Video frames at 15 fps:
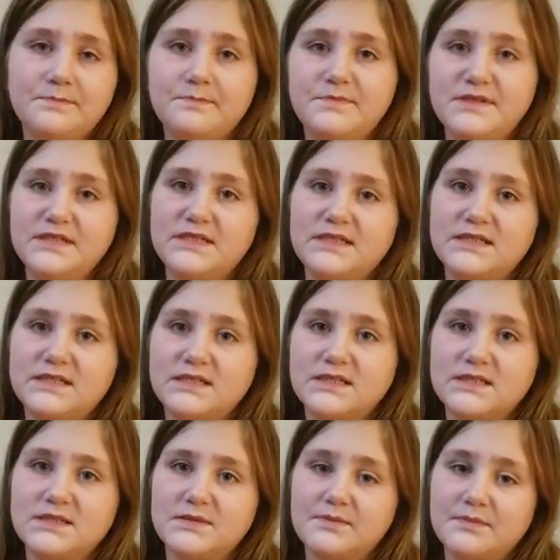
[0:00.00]
be
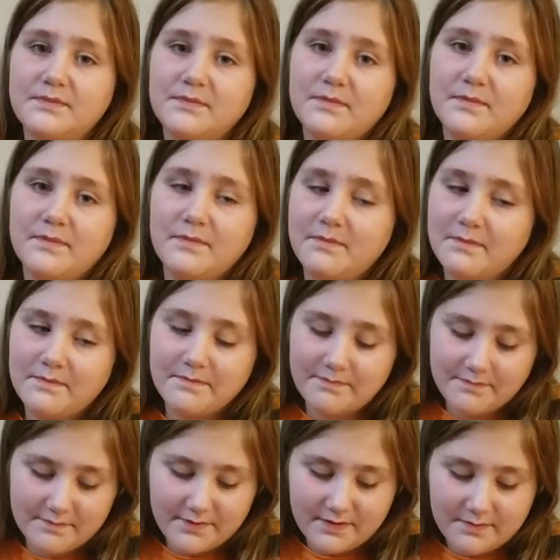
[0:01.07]
smelling
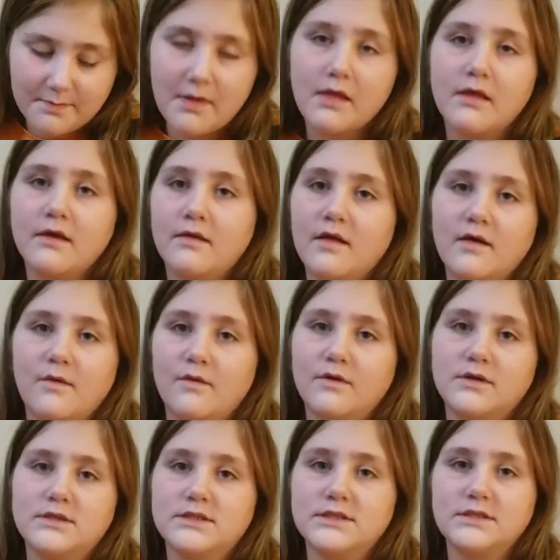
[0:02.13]
like a horse
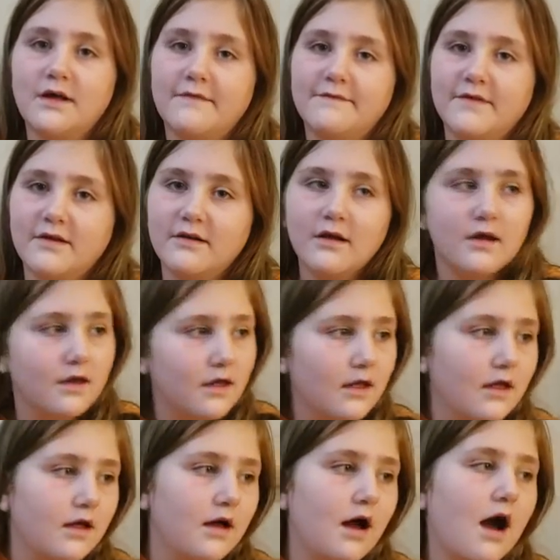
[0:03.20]
is not fun.
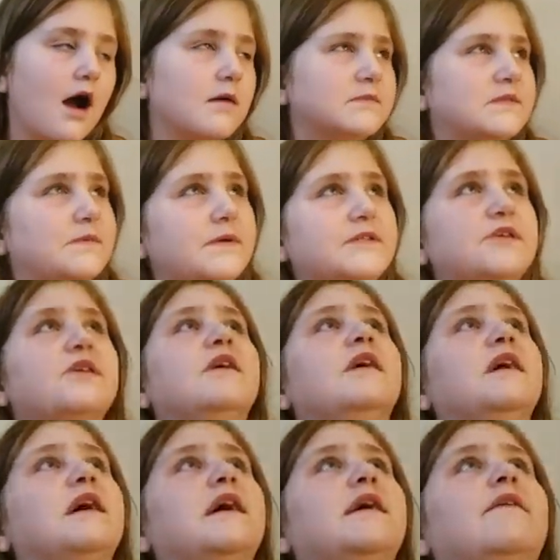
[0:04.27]
Um,
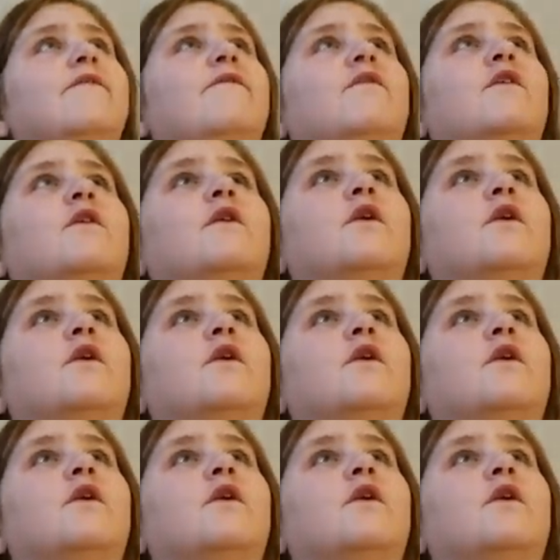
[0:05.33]
especially if we're